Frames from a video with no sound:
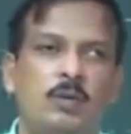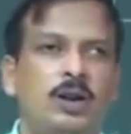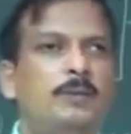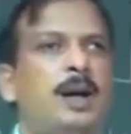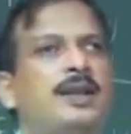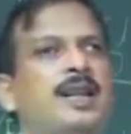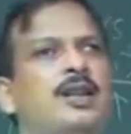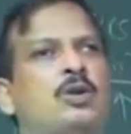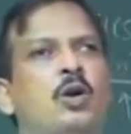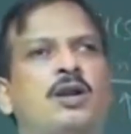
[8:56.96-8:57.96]
if I say
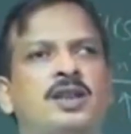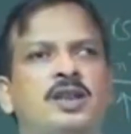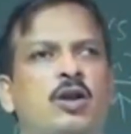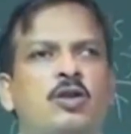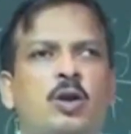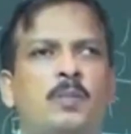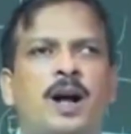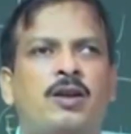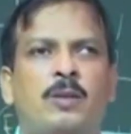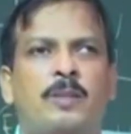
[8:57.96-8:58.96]
the source is also
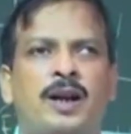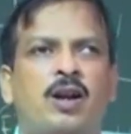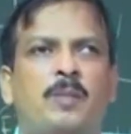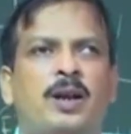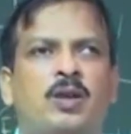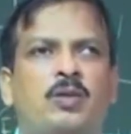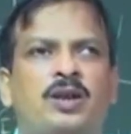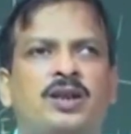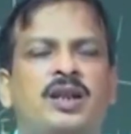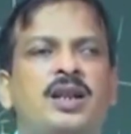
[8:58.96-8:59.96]
part of manner of
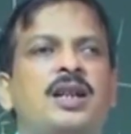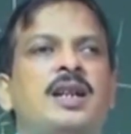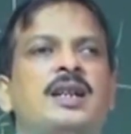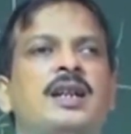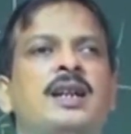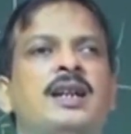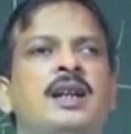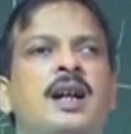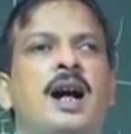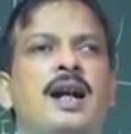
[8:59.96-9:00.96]
articulation, then
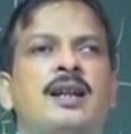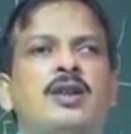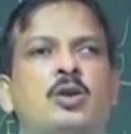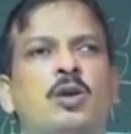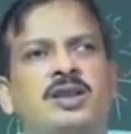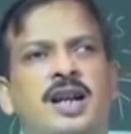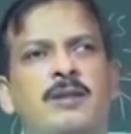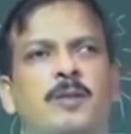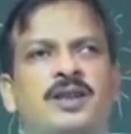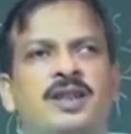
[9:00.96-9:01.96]
either source
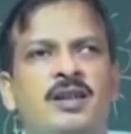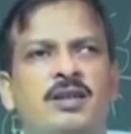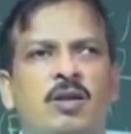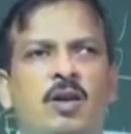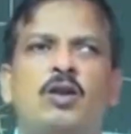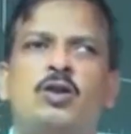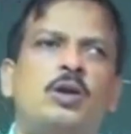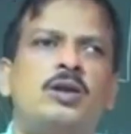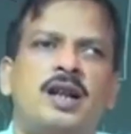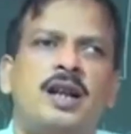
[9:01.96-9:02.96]
can present or
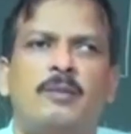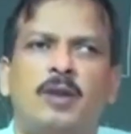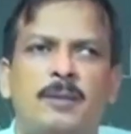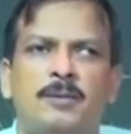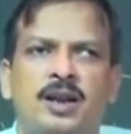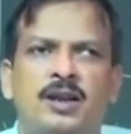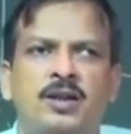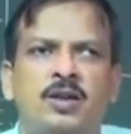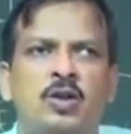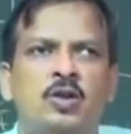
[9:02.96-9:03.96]
source can absent.
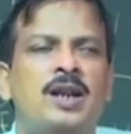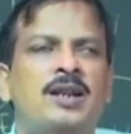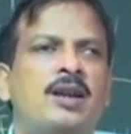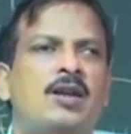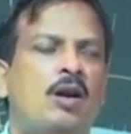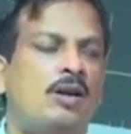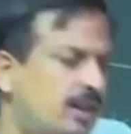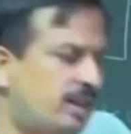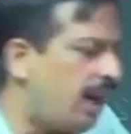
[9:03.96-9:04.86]
So, either glottis